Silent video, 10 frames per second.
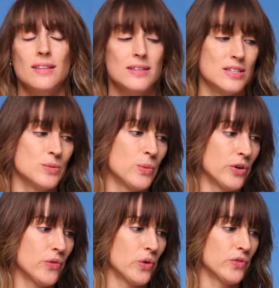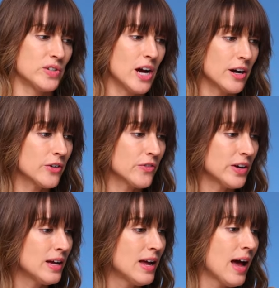This is more for
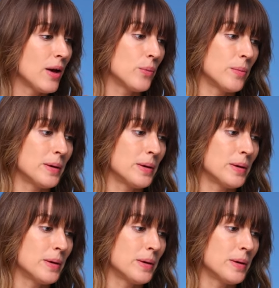photography. I will